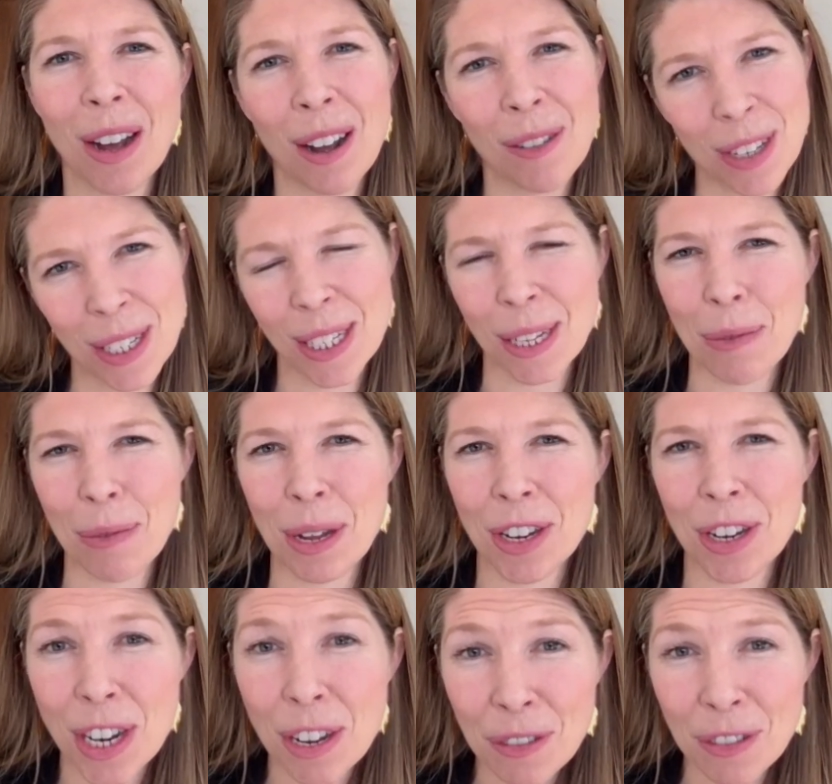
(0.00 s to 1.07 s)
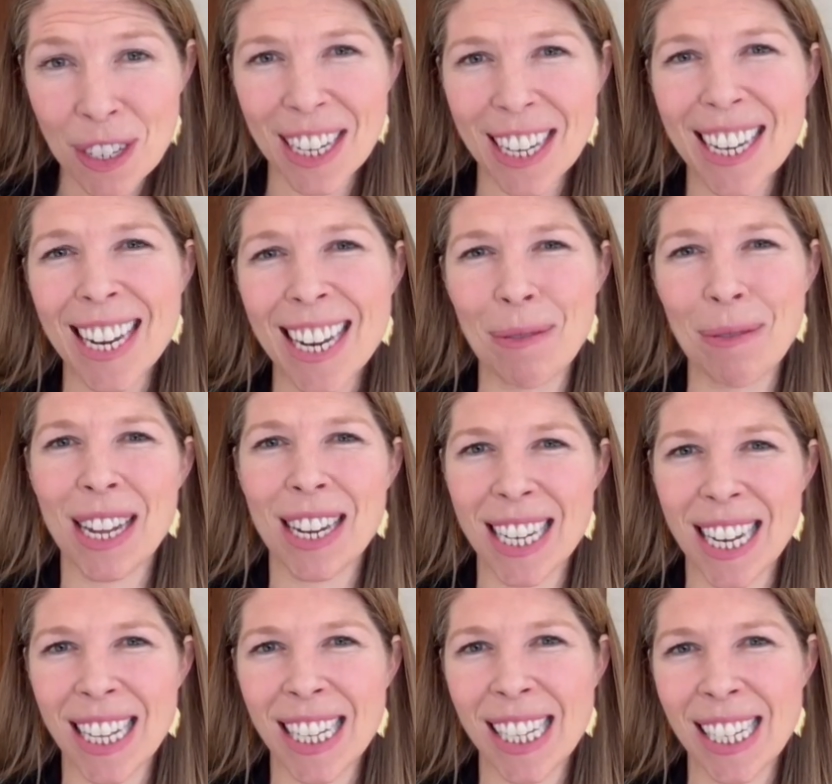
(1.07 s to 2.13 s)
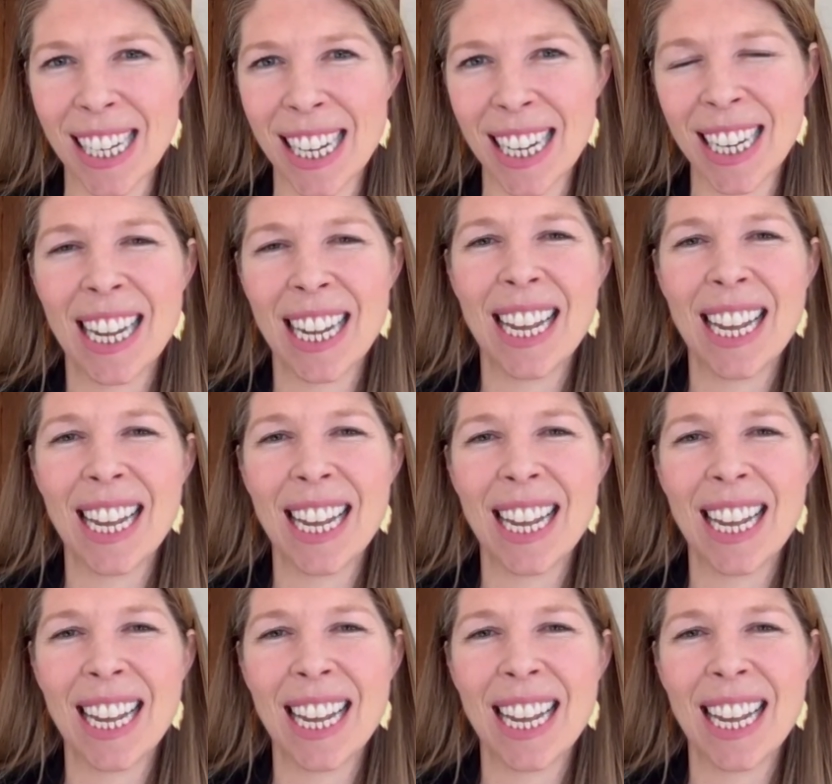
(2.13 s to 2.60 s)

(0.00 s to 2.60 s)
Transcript: Obviously, we shifted and we adjusted,